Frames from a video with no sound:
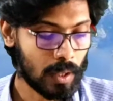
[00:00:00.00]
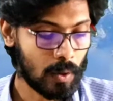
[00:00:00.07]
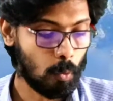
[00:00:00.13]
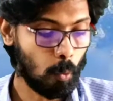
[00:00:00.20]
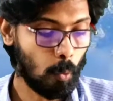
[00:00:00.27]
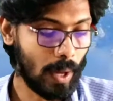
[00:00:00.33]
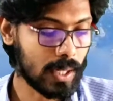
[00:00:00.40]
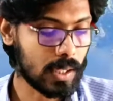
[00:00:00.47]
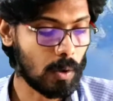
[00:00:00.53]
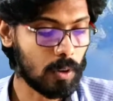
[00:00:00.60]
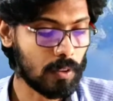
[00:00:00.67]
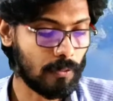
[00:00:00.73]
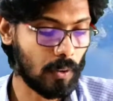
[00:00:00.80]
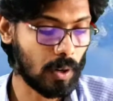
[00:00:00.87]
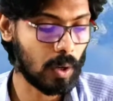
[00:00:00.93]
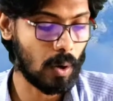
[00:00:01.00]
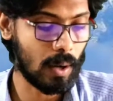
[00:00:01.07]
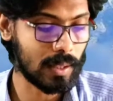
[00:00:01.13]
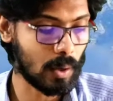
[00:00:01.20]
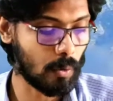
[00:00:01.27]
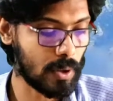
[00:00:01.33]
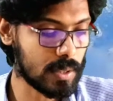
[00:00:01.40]
went out for no
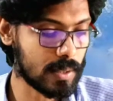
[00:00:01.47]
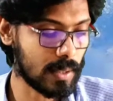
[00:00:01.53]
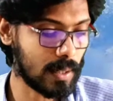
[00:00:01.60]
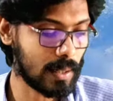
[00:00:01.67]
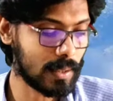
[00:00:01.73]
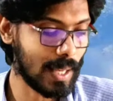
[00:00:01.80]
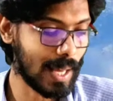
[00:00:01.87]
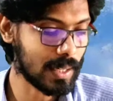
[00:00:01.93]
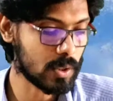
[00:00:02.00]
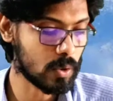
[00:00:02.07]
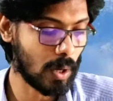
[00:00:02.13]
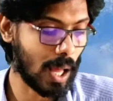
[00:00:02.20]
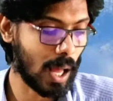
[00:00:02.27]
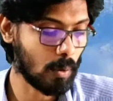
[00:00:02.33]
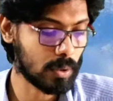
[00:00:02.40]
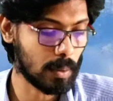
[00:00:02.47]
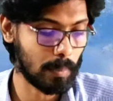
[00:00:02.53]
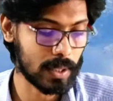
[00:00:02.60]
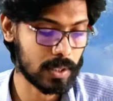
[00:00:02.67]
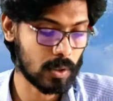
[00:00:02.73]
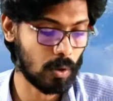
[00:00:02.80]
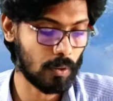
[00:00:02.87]
other reason than to have the
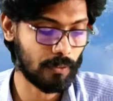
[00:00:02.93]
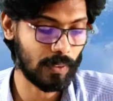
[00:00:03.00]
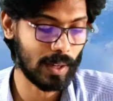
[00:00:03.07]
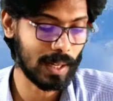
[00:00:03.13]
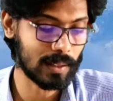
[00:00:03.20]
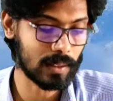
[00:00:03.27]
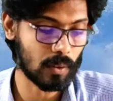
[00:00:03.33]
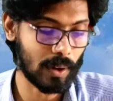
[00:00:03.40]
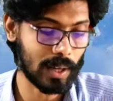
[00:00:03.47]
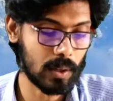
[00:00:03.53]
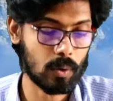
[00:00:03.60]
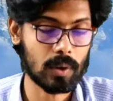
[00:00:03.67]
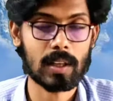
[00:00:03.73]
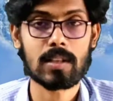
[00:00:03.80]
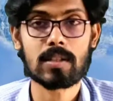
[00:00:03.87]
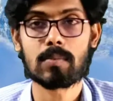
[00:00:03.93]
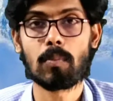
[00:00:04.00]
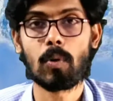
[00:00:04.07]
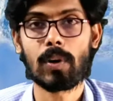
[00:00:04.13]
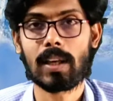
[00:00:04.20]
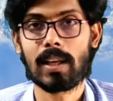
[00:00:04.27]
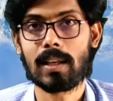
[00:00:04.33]
pleasure of feeling the rain on his
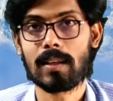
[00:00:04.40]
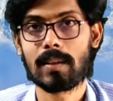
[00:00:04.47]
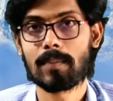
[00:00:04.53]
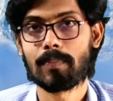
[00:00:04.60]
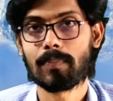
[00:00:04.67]
body.